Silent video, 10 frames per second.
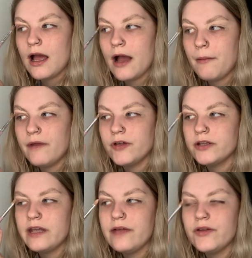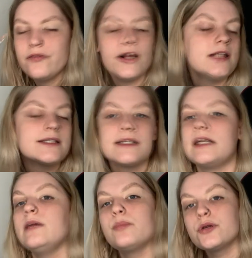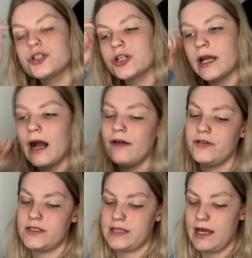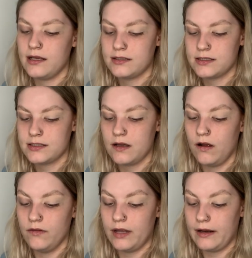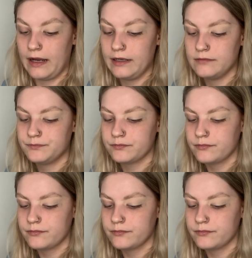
However, David fell asleep straight after sex on that night.